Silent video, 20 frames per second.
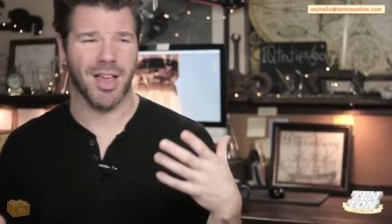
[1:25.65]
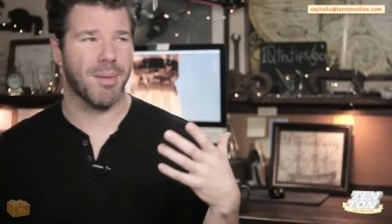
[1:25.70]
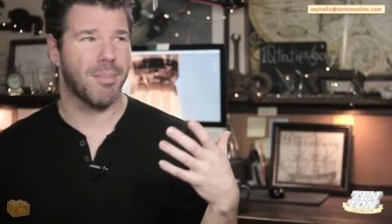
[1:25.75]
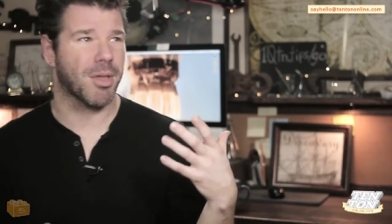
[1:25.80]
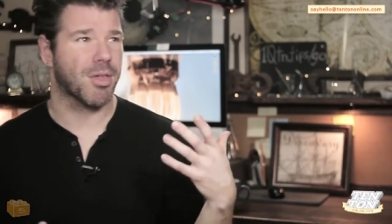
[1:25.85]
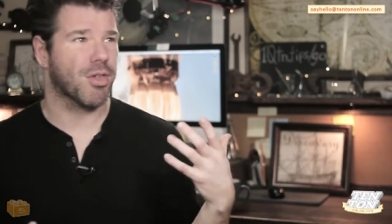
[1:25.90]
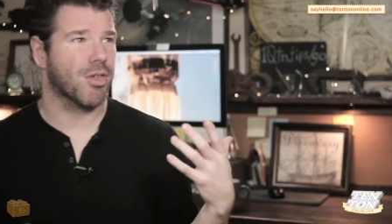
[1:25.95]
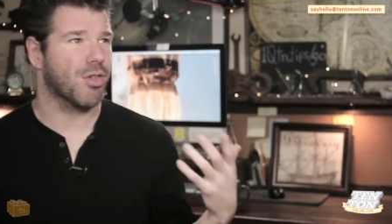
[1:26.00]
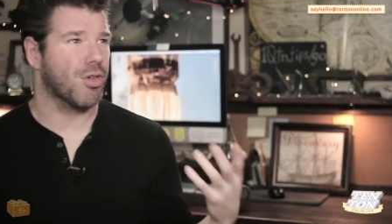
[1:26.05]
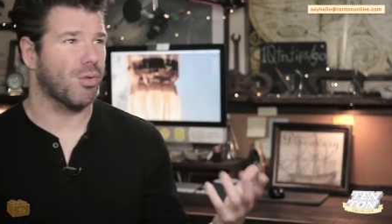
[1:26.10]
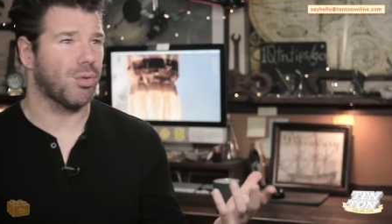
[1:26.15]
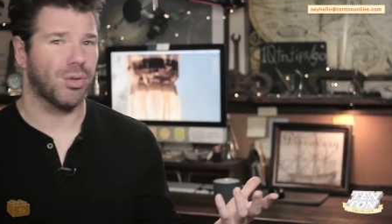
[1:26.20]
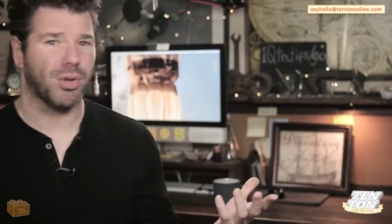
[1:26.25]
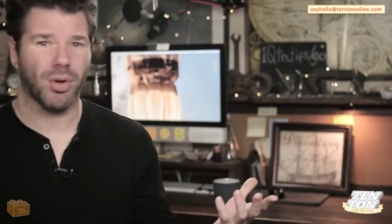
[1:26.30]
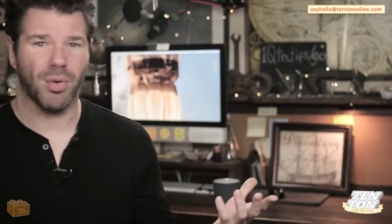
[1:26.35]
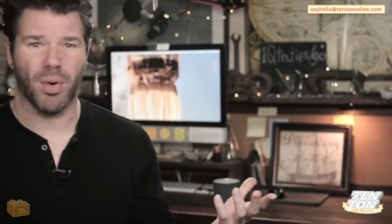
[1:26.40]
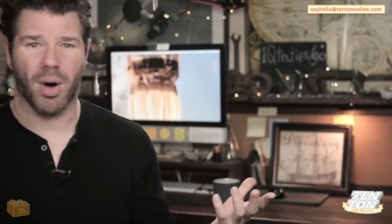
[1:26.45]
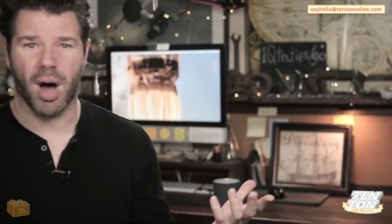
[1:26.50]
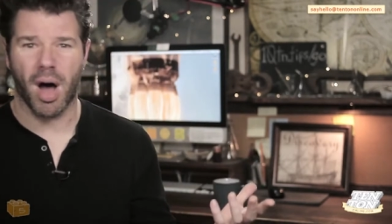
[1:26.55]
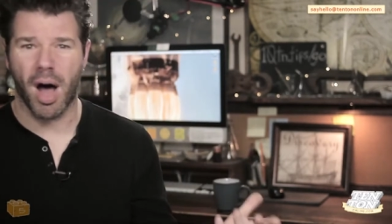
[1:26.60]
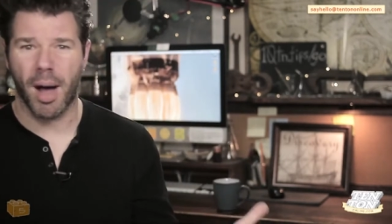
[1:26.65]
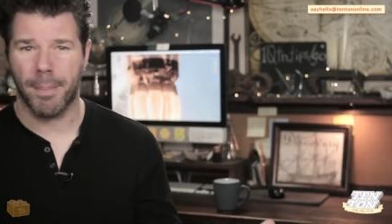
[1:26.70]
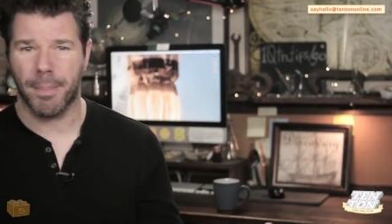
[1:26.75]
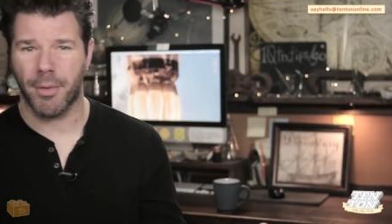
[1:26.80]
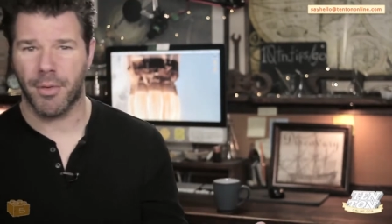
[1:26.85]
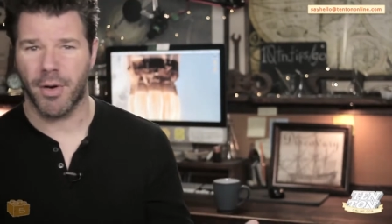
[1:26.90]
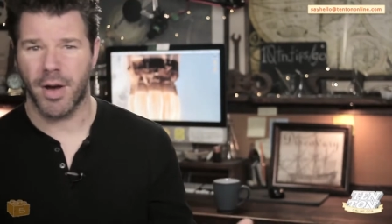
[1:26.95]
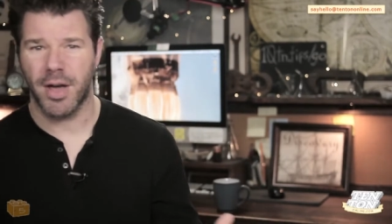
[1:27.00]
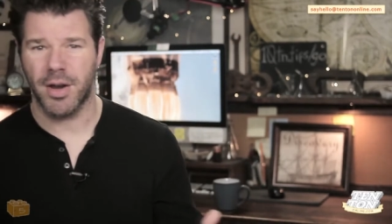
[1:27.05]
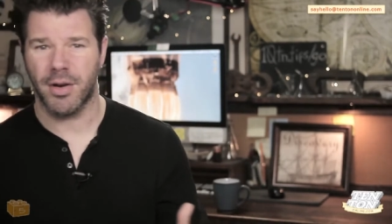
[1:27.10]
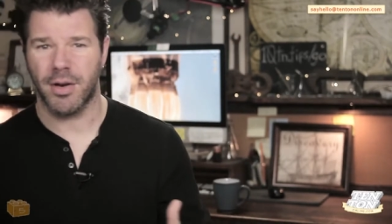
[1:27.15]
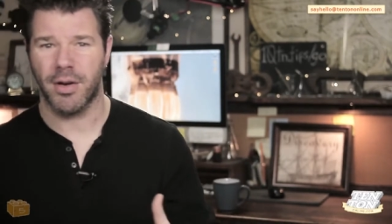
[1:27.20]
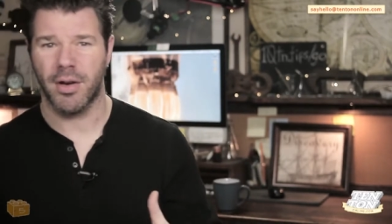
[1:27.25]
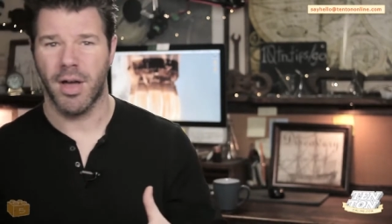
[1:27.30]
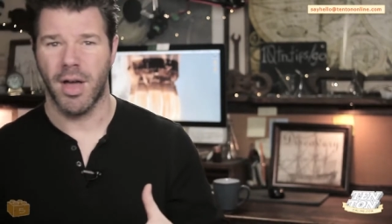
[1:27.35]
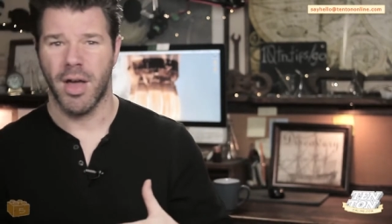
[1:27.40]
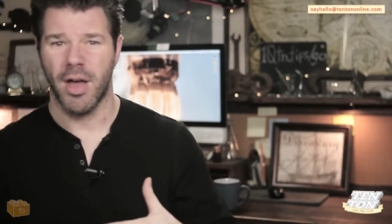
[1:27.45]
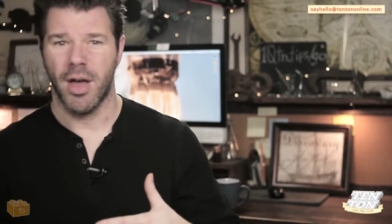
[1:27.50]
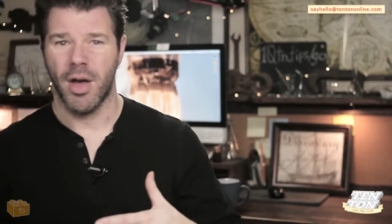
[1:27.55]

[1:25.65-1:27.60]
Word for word: I'm a solo operator